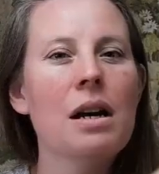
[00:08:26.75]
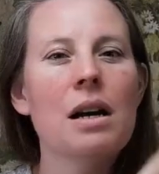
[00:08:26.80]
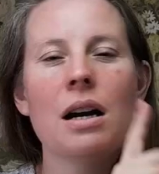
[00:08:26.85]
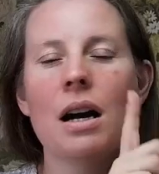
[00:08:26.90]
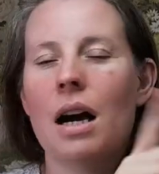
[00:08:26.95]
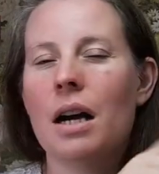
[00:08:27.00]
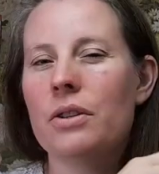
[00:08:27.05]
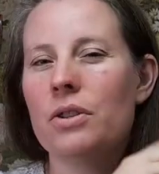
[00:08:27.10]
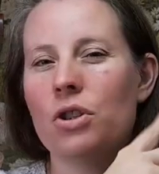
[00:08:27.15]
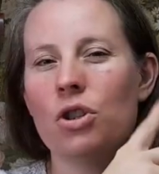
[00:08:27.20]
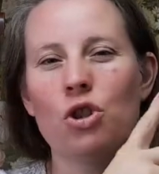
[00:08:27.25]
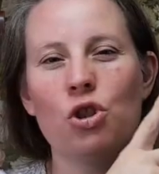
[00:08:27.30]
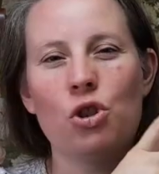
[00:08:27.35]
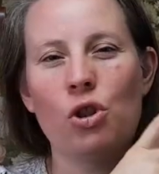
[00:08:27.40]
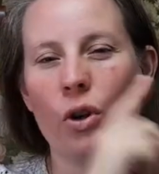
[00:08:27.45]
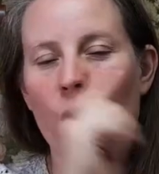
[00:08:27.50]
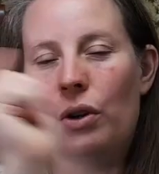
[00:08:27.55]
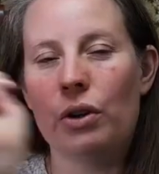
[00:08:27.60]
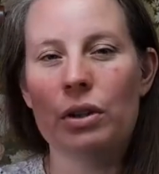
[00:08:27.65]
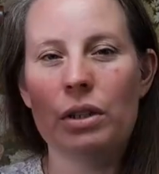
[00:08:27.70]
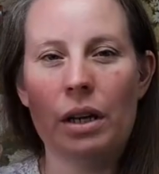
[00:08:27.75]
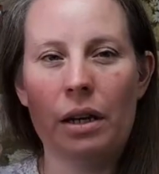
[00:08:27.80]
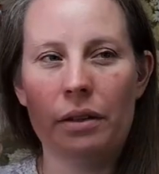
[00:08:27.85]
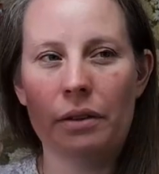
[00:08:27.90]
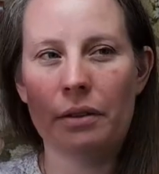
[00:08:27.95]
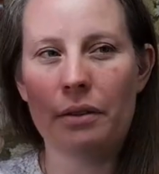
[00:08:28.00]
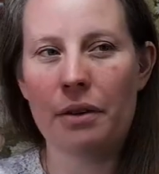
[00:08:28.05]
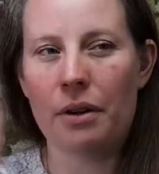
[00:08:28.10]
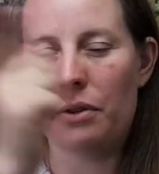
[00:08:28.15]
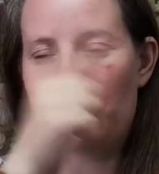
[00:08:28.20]
I just turned and
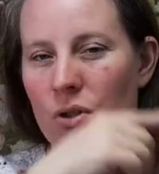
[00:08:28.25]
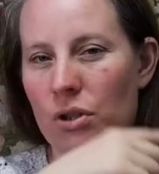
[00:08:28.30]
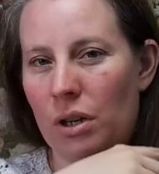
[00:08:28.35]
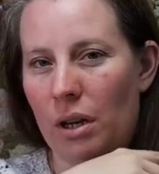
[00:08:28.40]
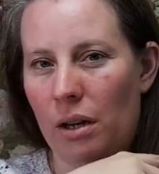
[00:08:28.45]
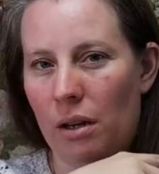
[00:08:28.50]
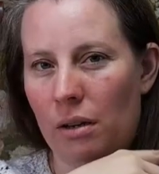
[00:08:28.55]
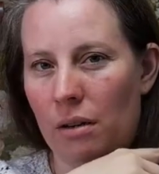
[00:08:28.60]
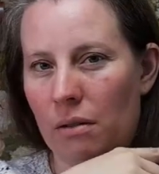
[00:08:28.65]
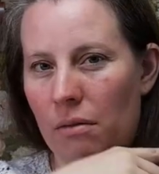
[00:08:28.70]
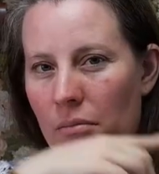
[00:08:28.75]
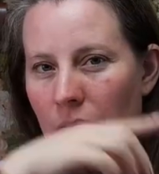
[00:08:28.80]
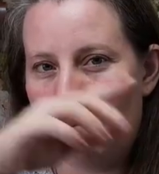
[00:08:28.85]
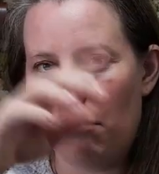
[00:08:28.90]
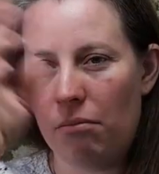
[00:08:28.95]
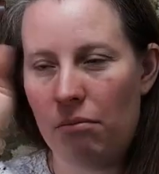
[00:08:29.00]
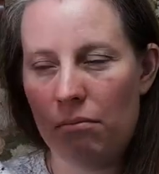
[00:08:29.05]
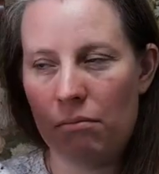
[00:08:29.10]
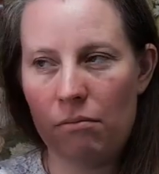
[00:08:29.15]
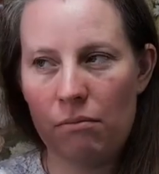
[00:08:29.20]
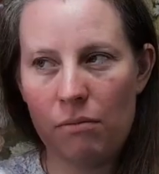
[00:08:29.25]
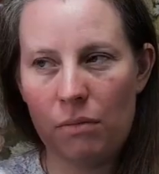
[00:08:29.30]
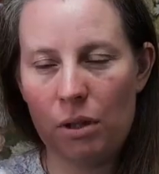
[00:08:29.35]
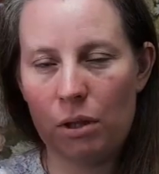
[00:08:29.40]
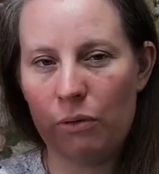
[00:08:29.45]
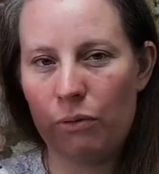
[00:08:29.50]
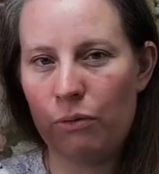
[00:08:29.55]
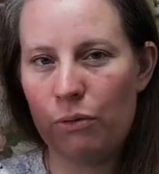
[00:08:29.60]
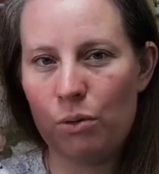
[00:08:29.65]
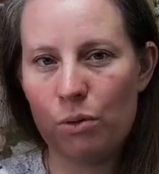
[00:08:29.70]
crocheted the
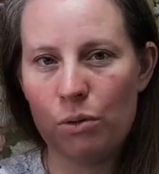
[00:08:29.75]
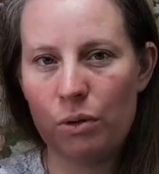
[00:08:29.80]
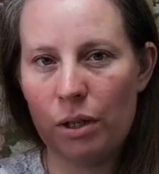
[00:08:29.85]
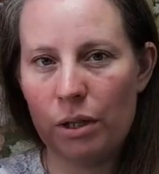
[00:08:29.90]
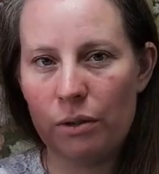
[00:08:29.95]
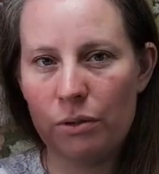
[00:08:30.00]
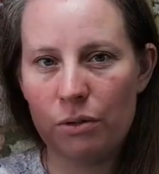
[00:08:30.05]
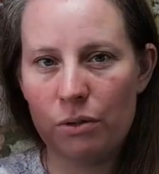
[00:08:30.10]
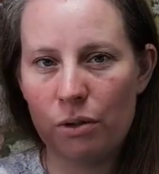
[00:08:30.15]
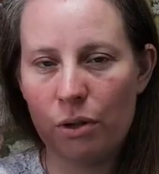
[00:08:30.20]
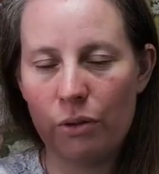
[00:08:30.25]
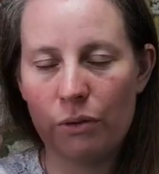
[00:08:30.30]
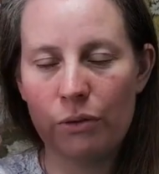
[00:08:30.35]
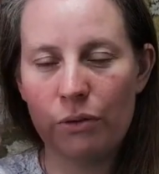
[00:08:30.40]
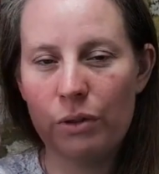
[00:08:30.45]
4 rows of